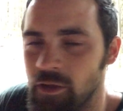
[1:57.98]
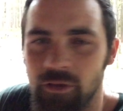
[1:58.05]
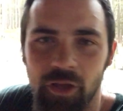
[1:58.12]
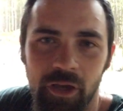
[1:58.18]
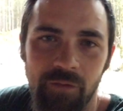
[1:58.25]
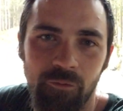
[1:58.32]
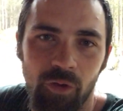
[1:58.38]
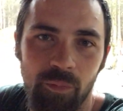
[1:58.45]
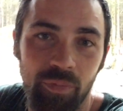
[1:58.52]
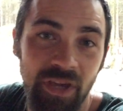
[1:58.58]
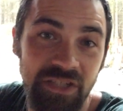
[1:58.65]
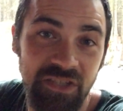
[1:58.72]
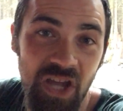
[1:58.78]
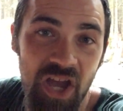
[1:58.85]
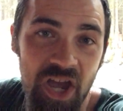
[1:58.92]
looking for a
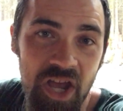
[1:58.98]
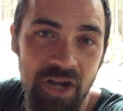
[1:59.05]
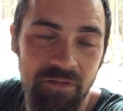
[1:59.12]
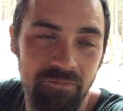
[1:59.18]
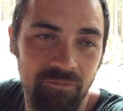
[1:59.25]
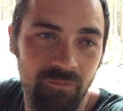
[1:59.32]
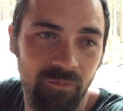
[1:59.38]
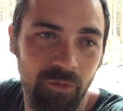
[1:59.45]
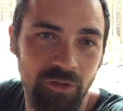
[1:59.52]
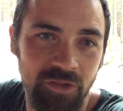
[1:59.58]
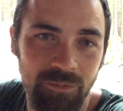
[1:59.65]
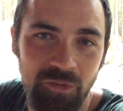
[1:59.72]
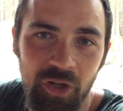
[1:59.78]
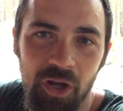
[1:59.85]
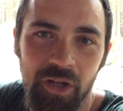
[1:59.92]
place to hunt for
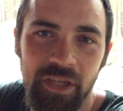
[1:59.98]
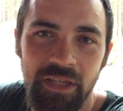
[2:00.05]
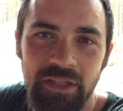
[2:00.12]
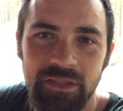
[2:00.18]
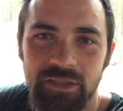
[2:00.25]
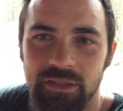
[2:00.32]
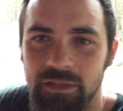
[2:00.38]
some turkeys